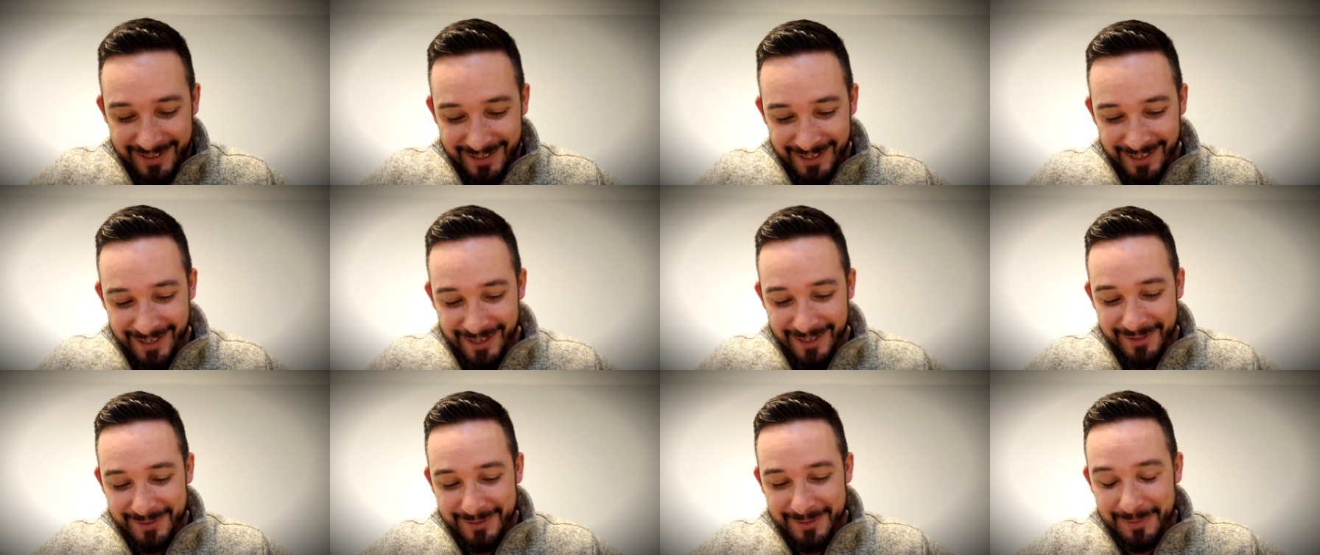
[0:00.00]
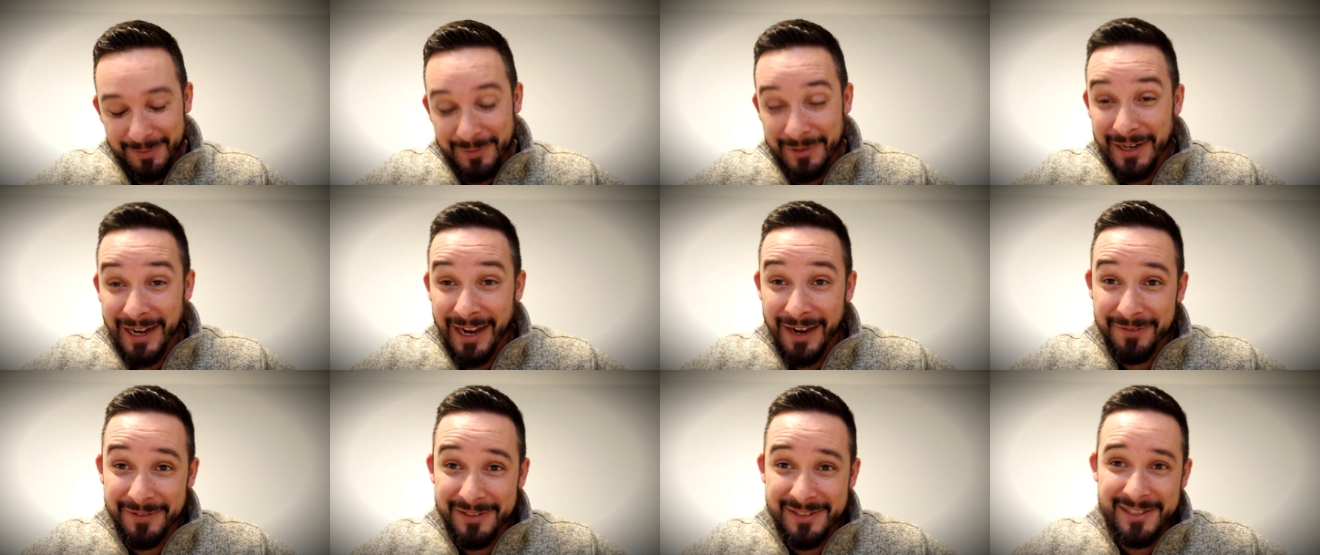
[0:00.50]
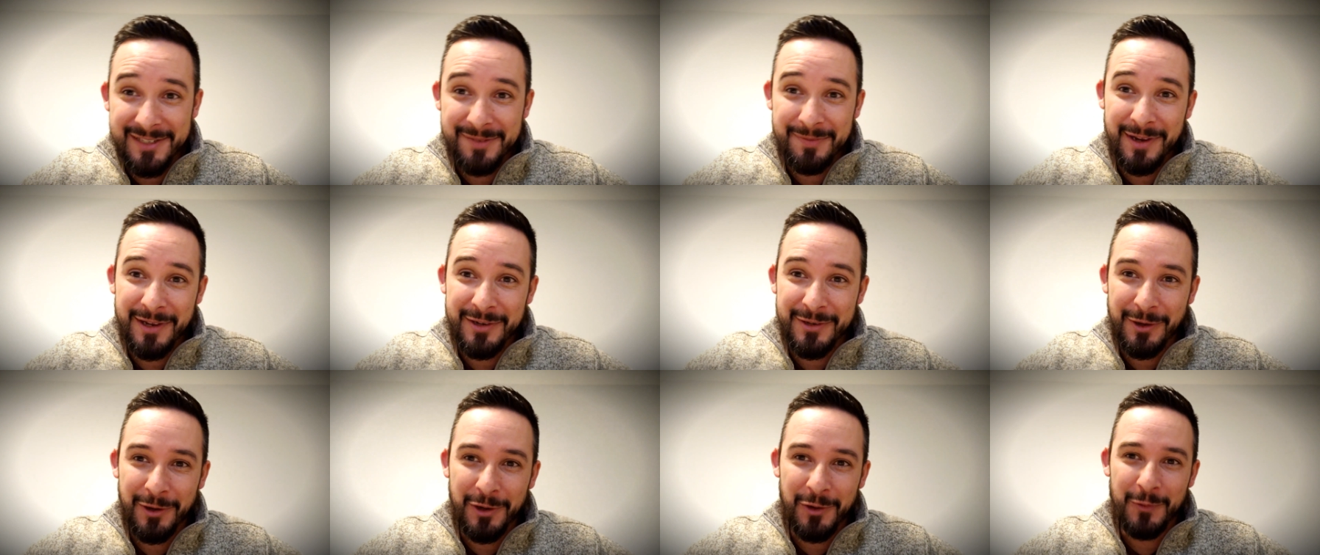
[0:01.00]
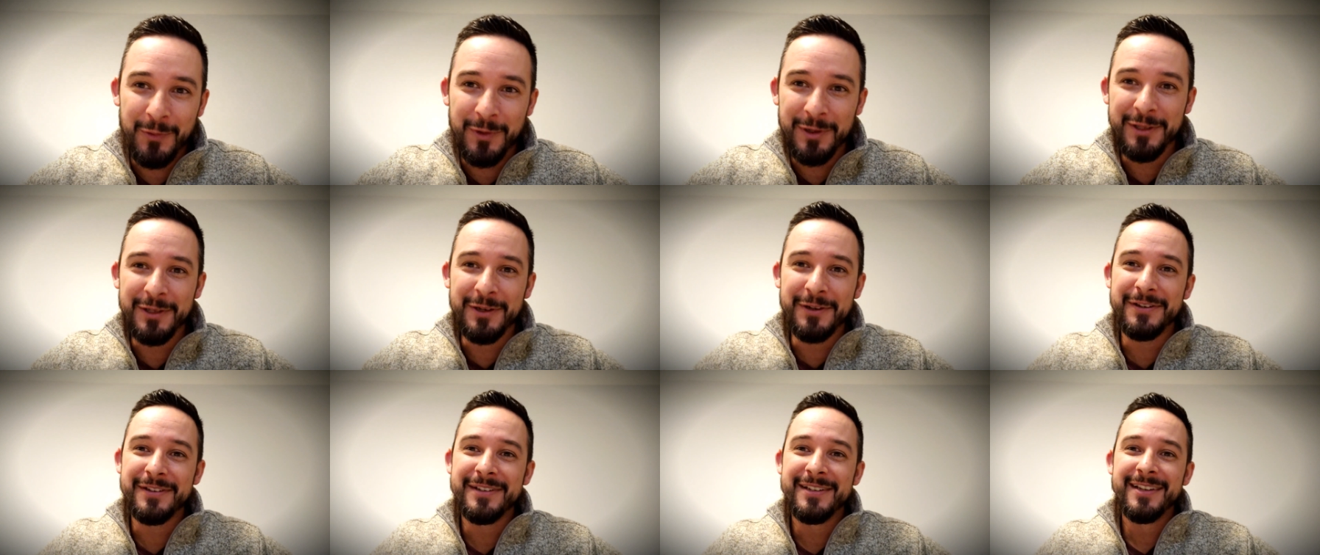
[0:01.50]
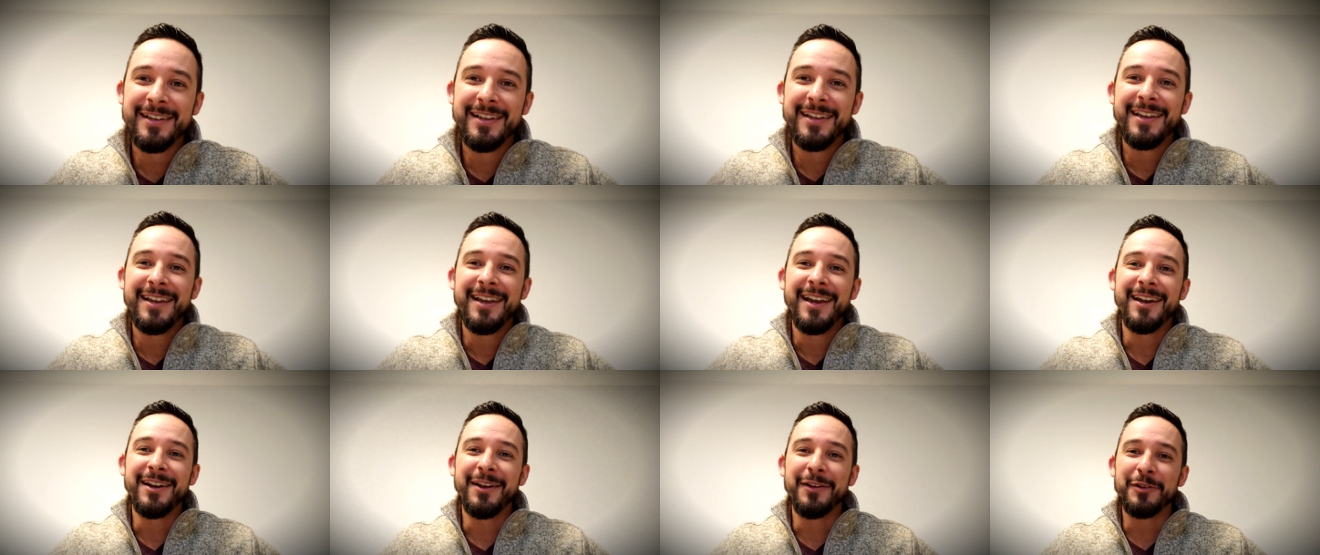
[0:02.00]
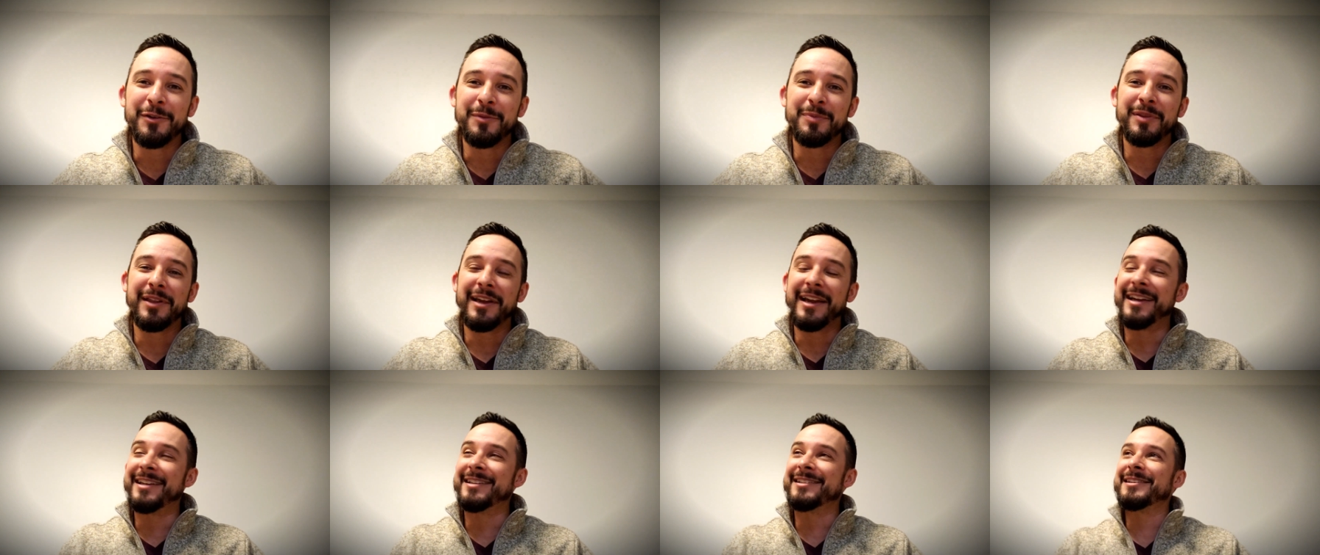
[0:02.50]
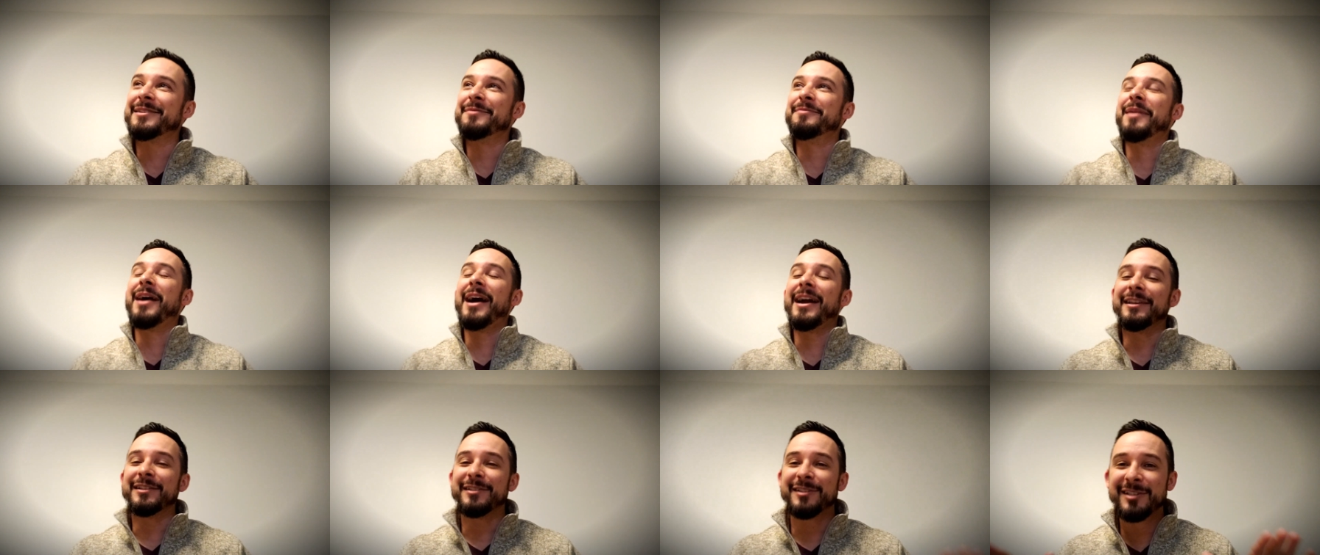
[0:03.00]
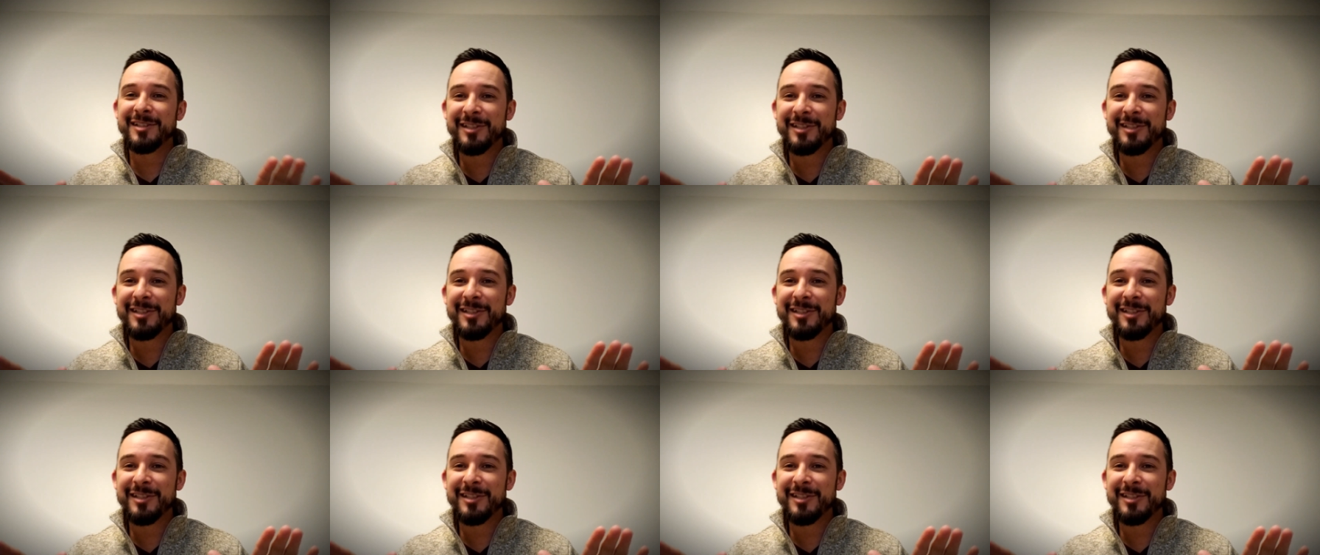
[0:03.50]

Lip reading: But obviously, my daughter Willow had other plans in mind.